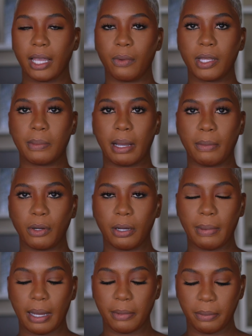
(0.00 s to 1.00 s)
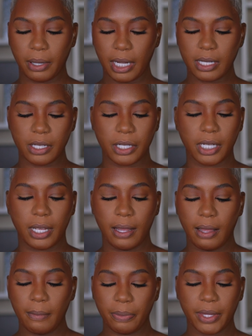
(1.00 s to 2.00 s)
And with my Mocha Mami bronzer,
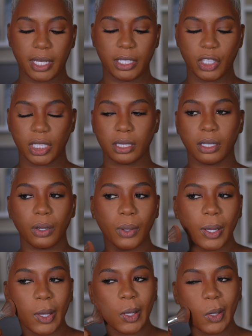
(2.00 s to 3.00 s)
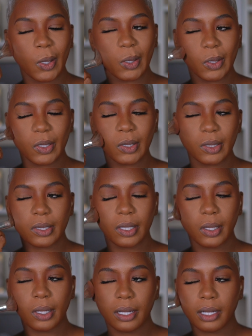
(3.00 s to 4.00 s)
and just go in and just
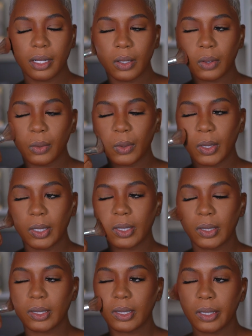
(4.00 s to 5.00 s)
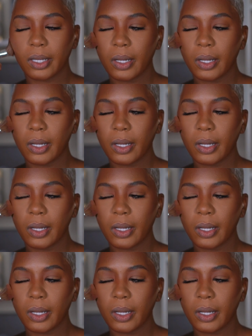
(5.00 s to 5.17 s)
really just